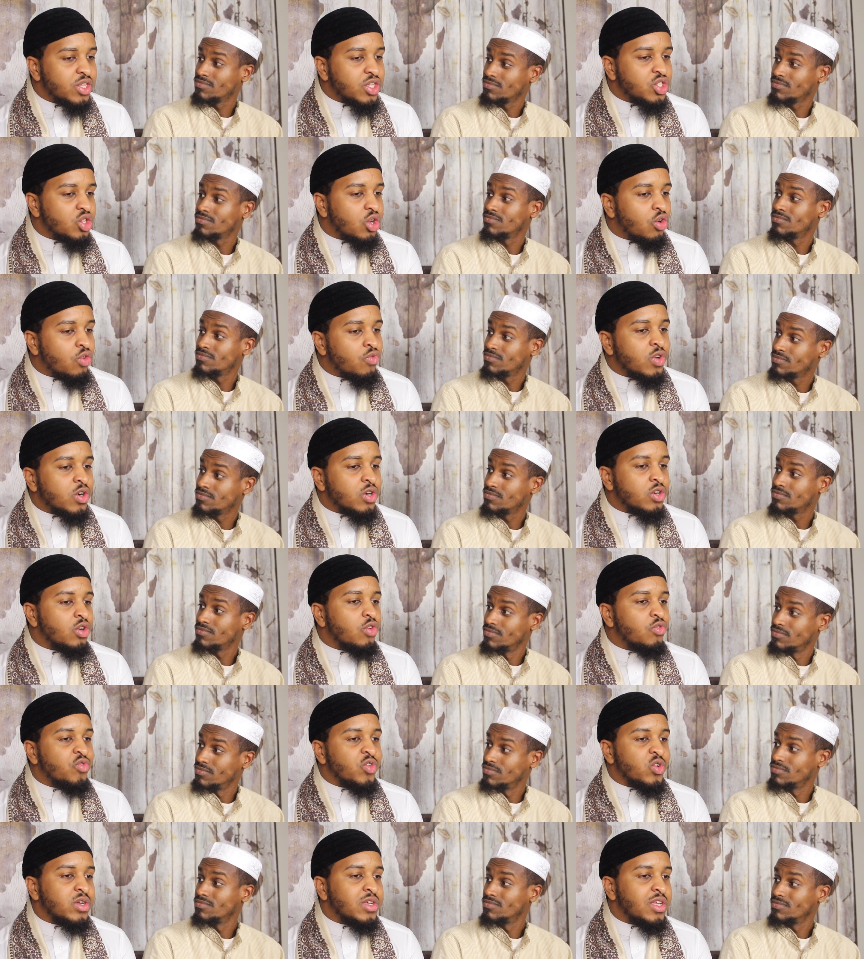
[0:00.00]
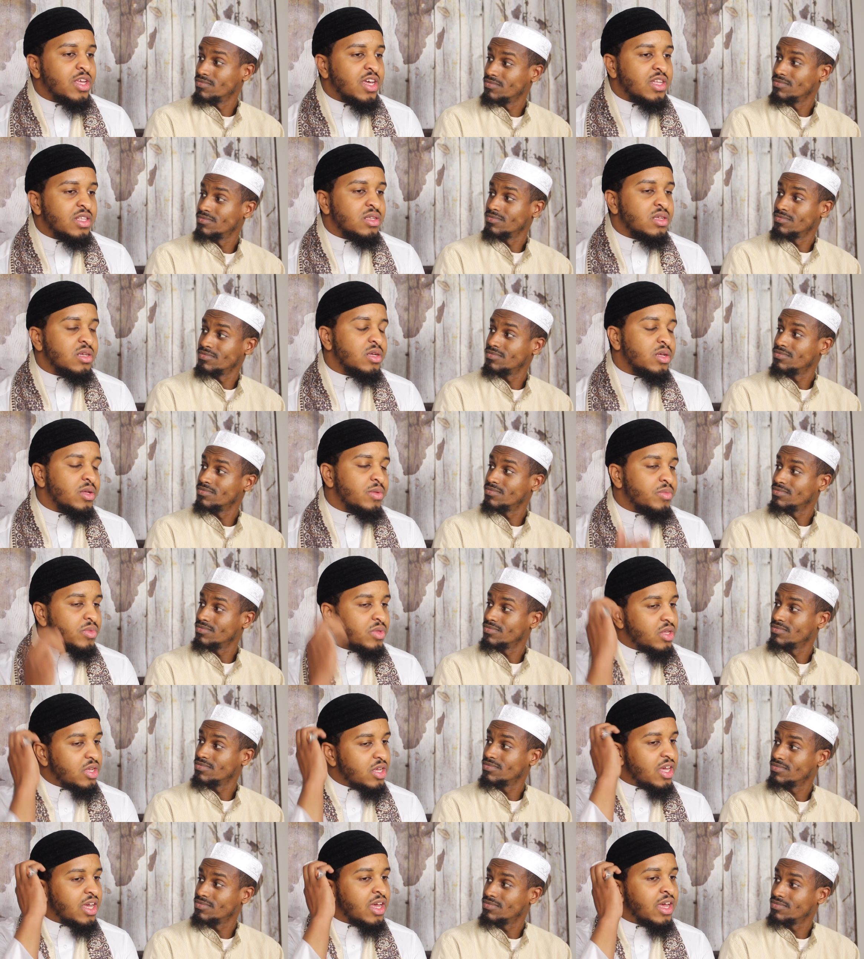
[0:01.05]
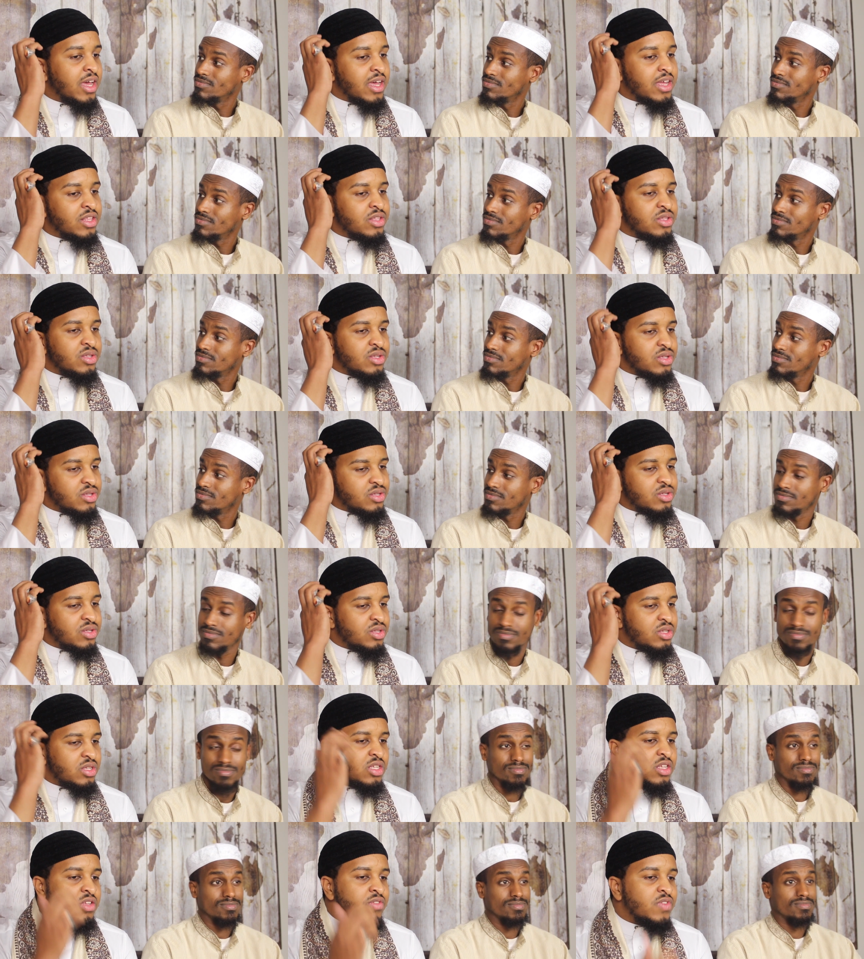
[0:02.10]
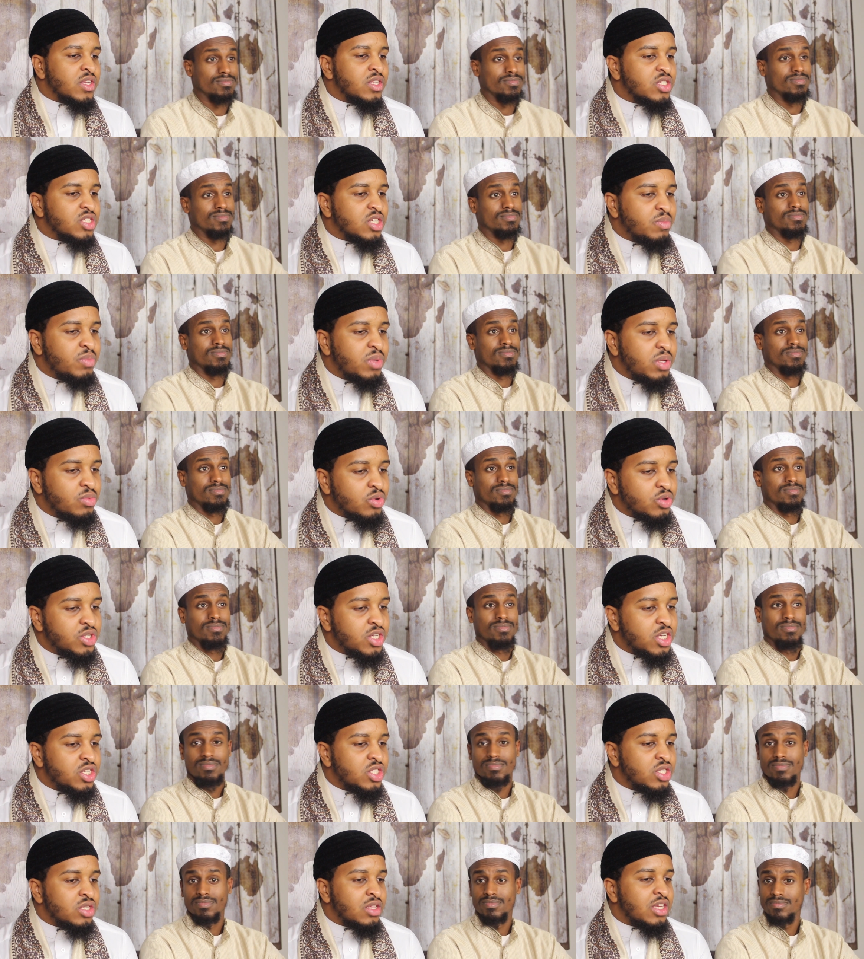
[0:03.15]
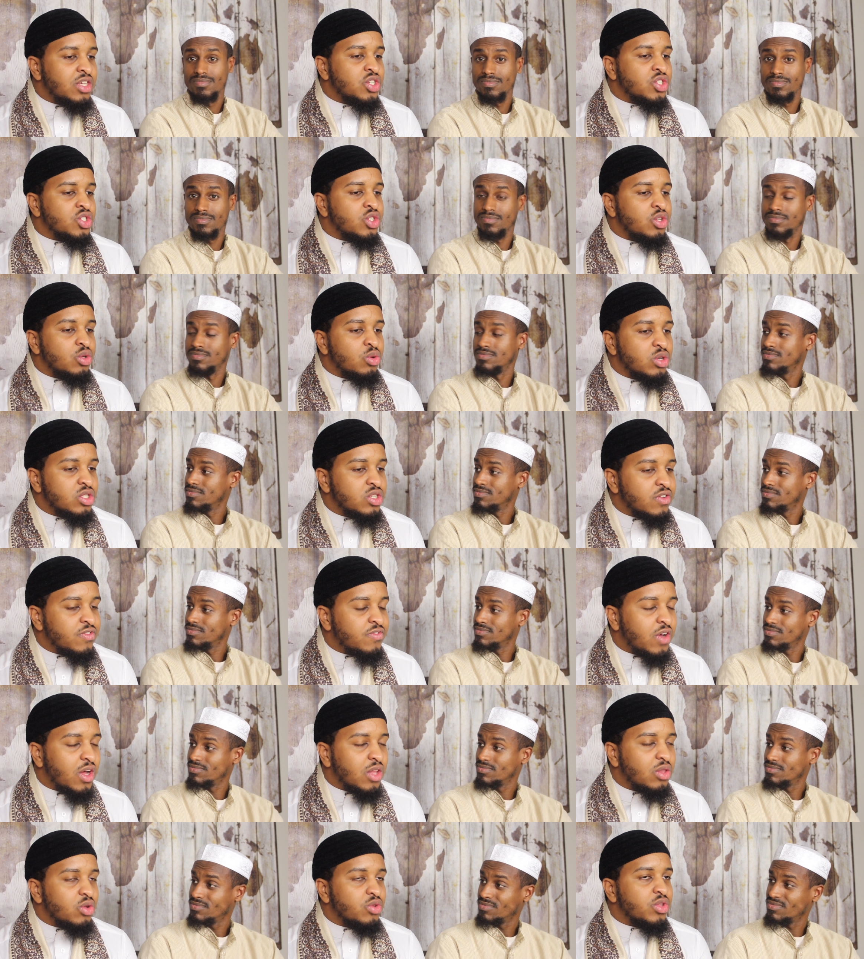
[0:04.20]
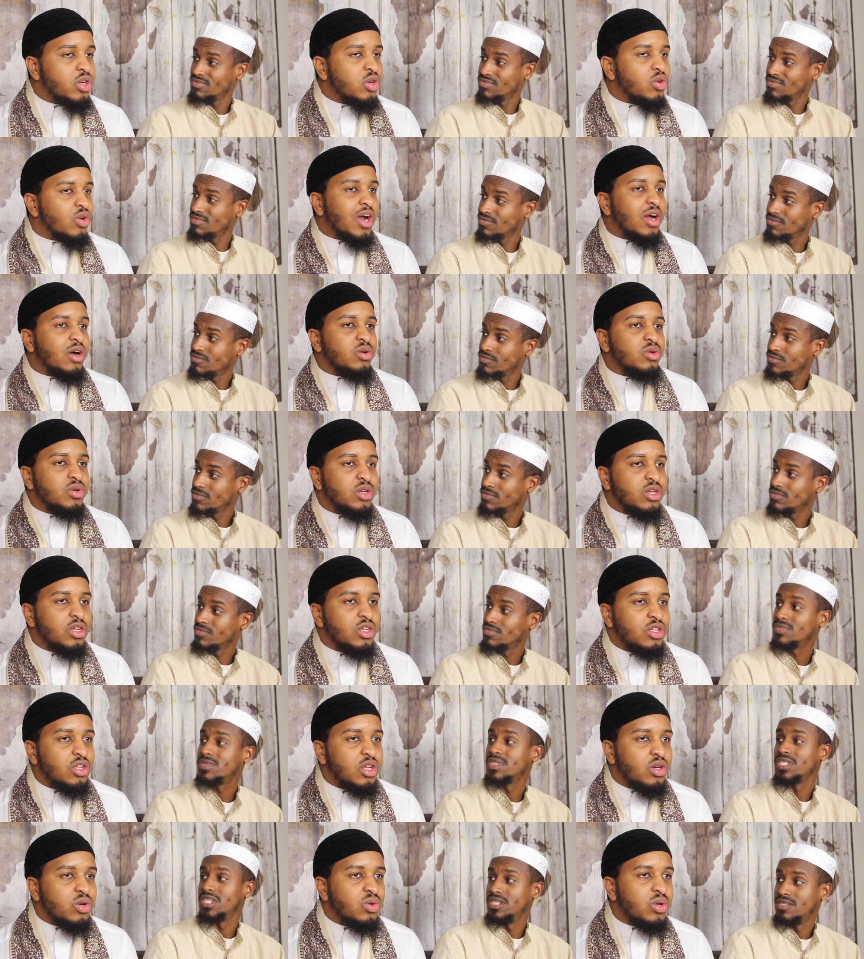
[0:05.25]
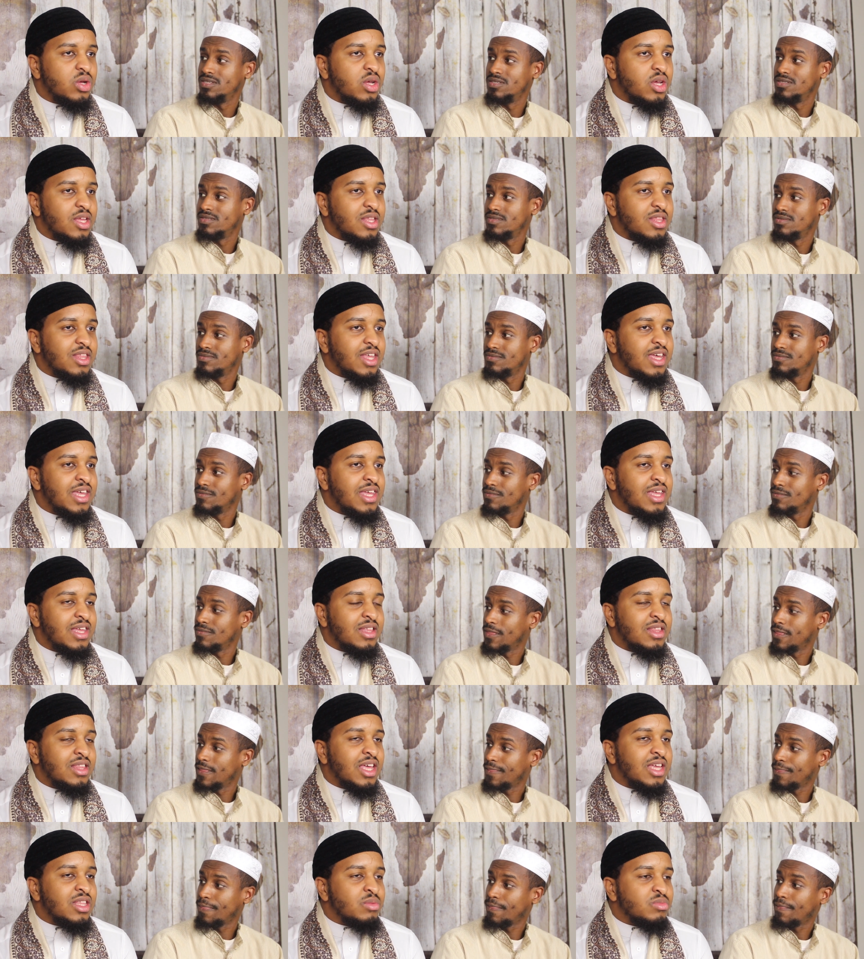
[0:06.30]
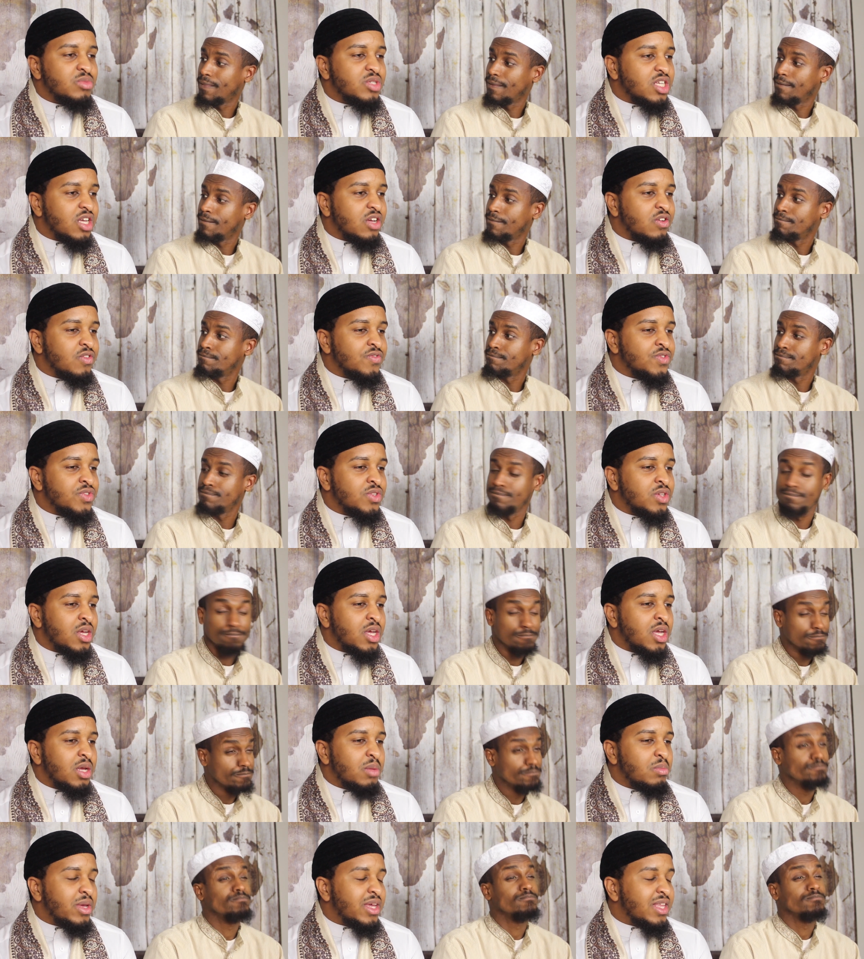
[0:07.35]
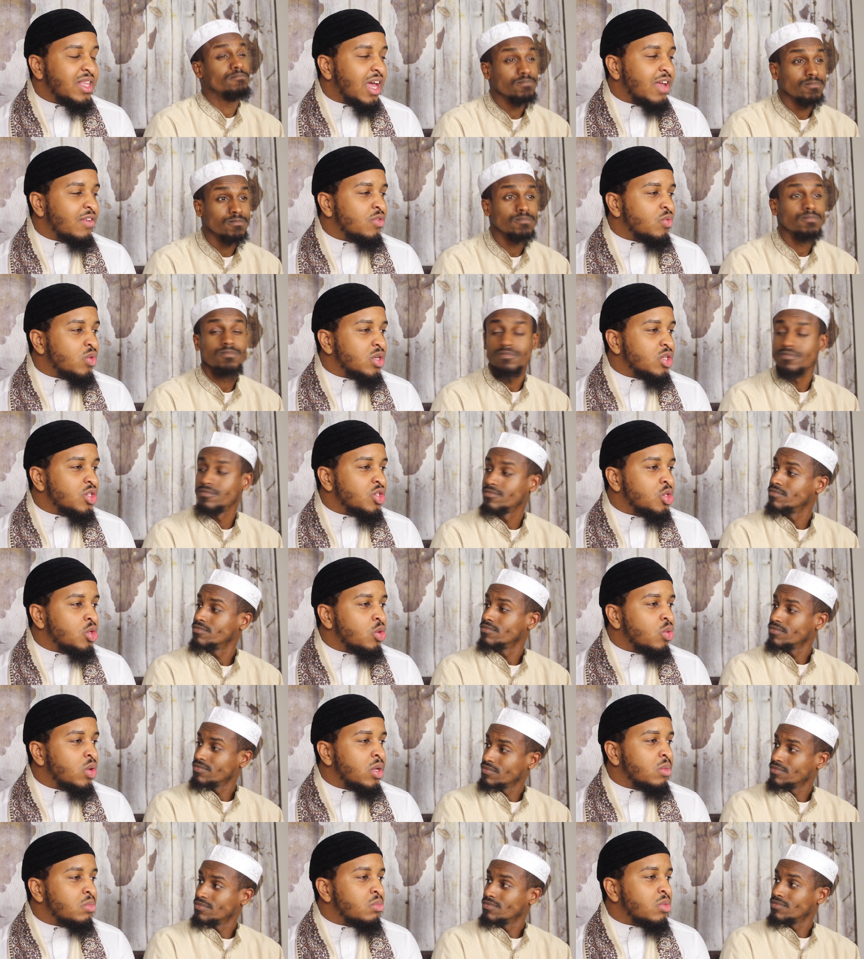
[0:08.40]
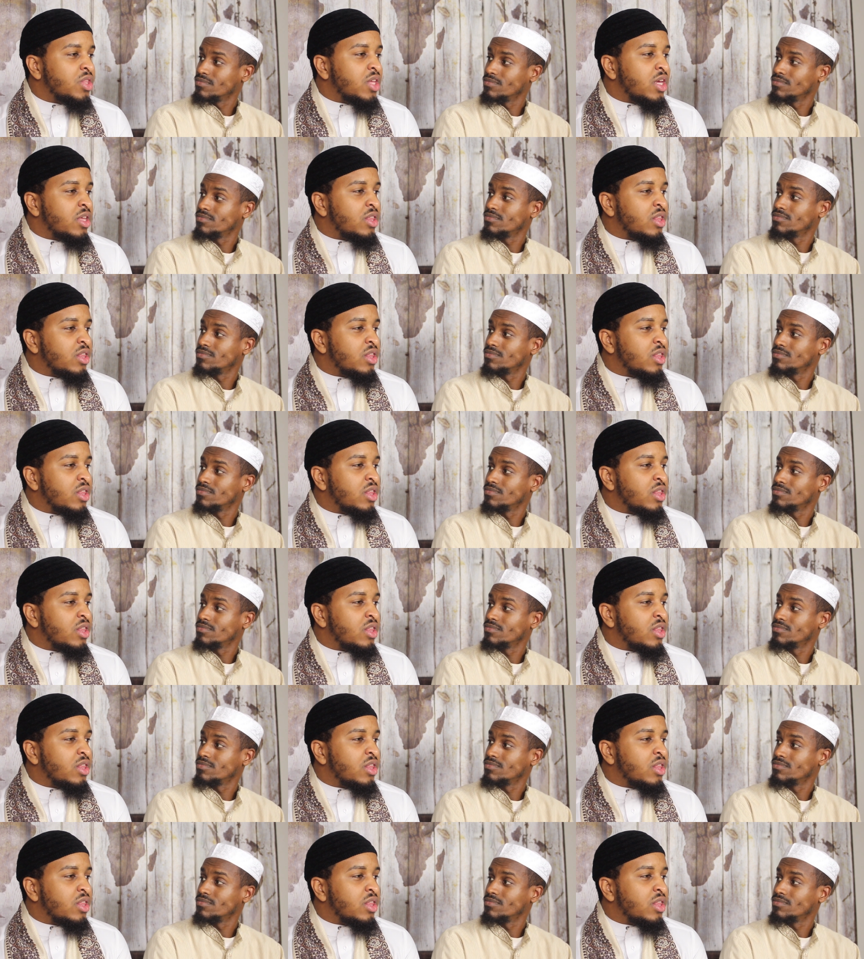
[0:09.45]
Speaker 1: this over and over again, and even some people just they just do it to follow the crowd, you know, they they themselves may not even want to do it, but they